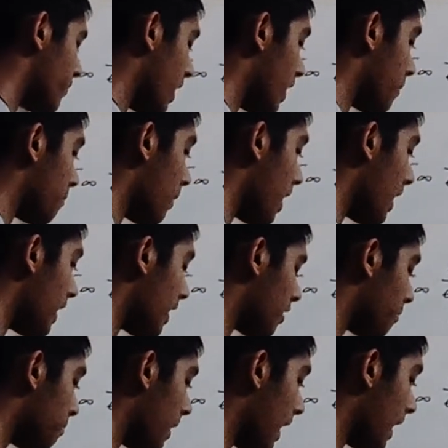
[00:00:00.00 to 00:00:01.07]
it might
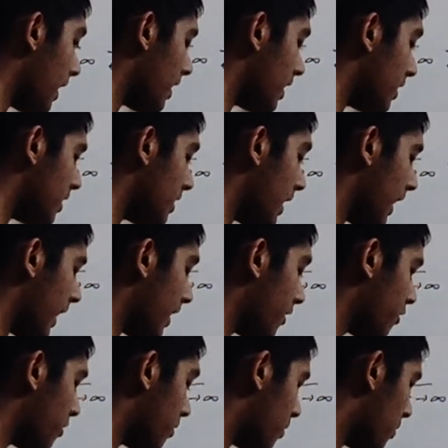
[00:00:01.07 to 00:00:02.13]
expand in the
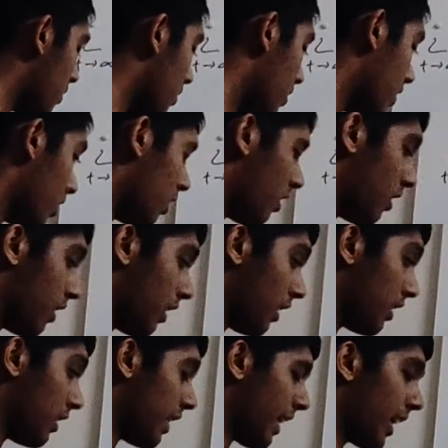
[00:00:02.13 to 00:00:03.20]
negative
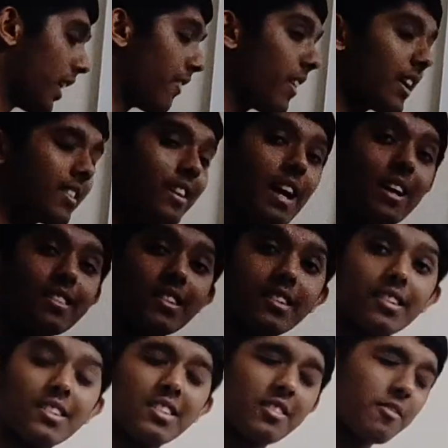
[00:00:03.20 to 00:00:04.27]

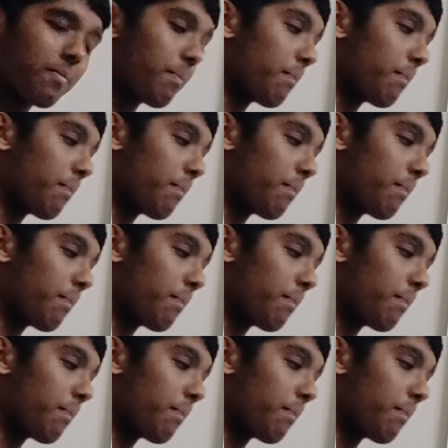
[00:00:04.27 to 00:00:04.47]
x-axis.